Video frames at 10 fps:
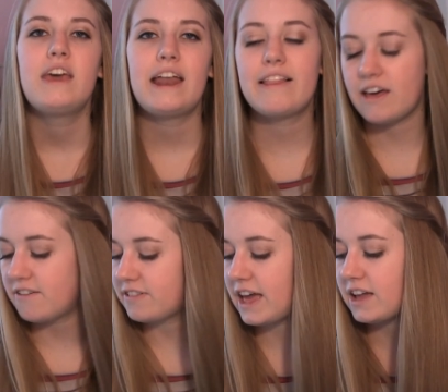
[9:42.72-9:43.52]
and I
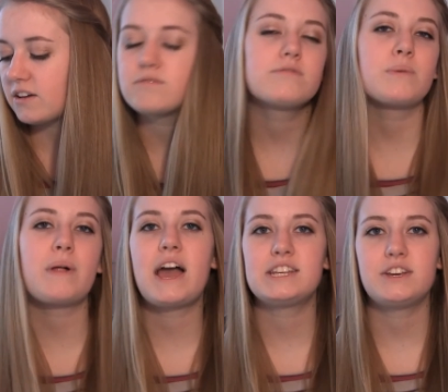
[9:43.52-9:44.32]
love like
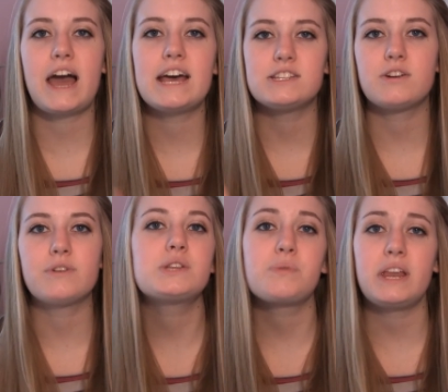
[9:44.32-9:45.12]
replying to you guys or
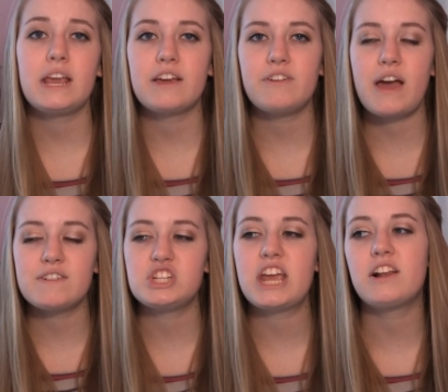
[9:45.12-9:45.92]
retweeting if you have
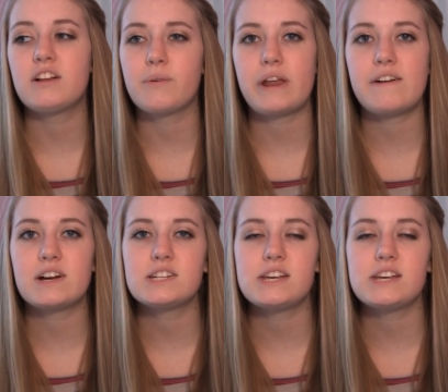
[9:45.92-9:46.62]
a channel or whatever.